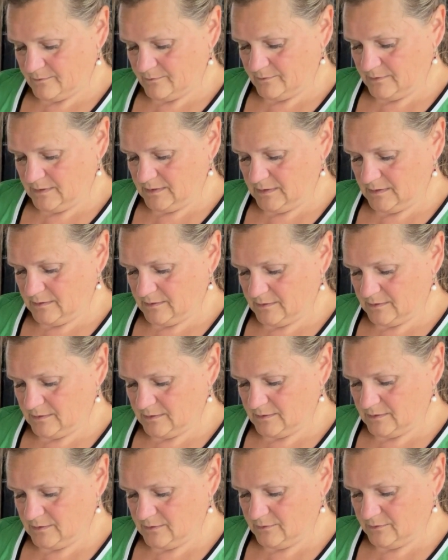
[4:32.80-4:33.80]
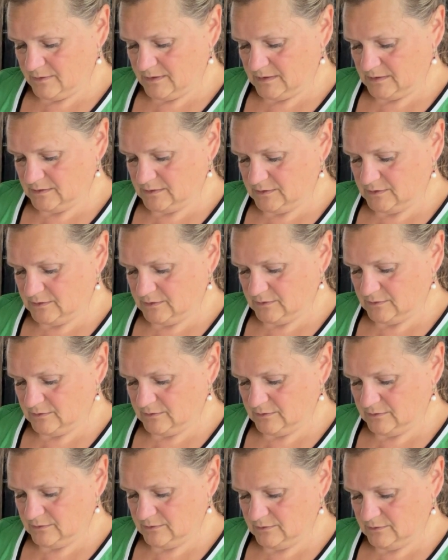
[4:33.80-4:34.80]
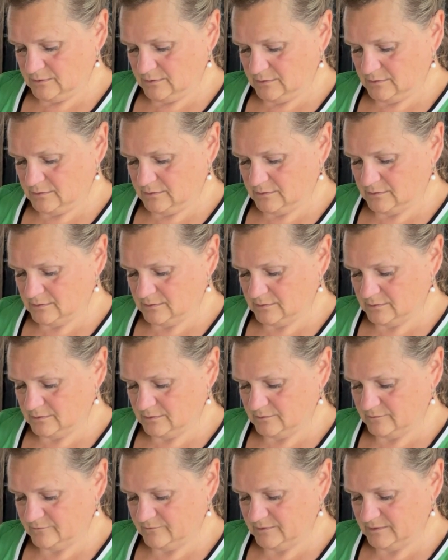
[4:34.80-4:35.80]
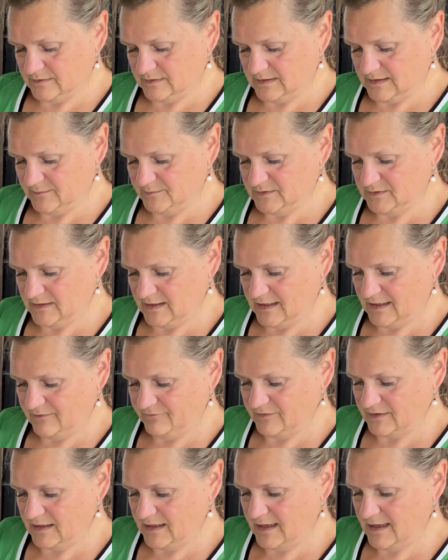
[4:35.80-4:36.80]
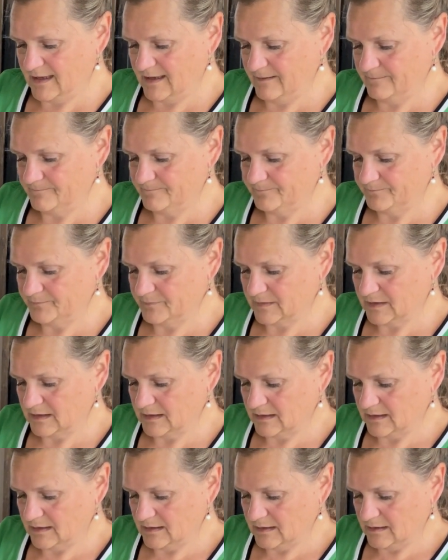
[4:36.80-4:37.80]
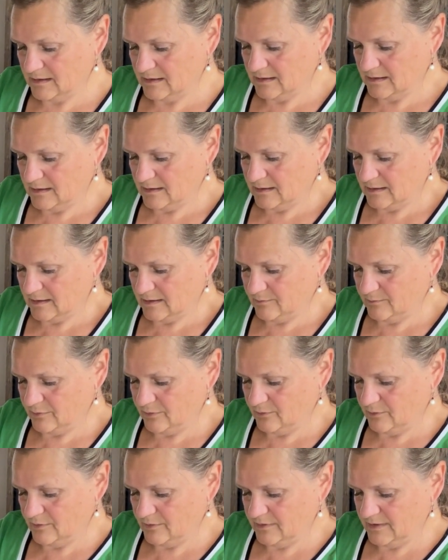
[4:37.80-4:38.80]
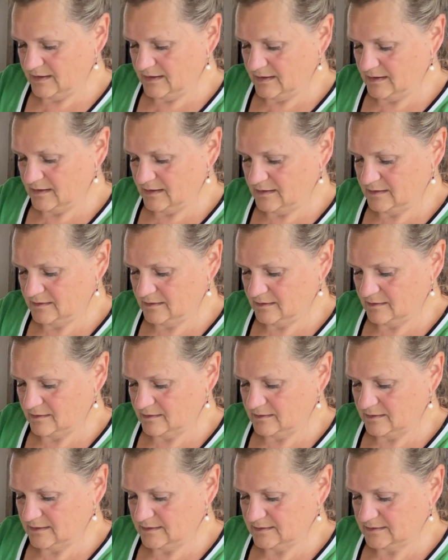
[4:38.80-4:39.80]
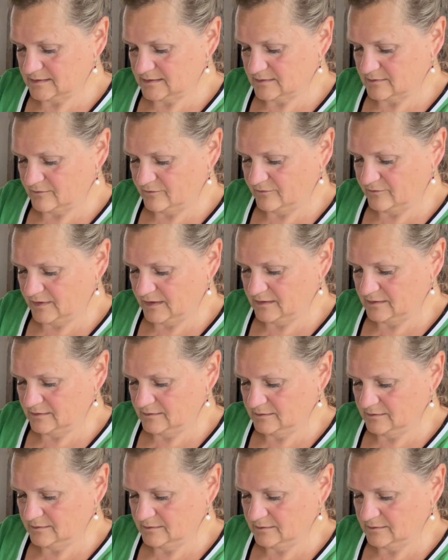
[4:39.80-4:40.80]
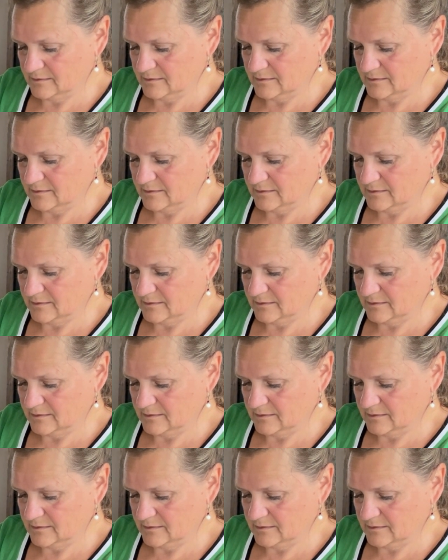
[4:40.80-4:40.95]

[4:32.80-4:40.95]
we are going to fill it up to half a cup. And pour that in our nice little funnel.